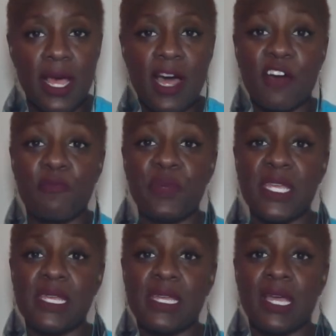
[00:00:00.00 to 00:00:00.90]
of
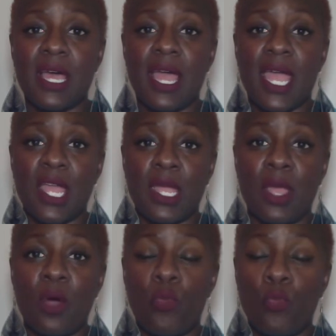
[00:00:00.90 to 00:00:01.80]
being a
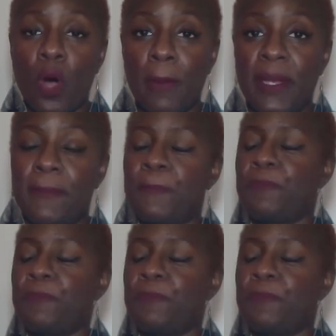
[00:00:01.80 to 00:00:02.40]
woman.